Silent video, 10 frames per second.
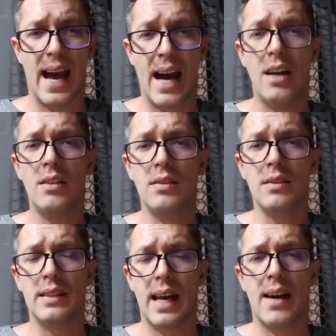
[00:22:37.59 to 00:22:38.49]

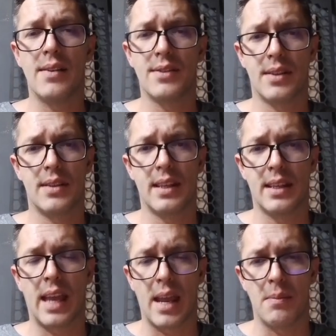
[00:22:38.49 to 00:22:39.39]
how loud
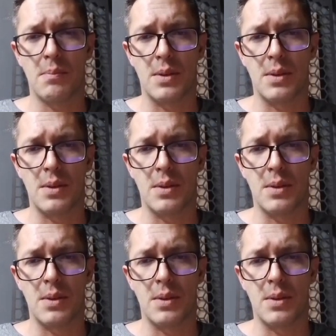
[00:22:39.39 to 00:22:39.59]
something can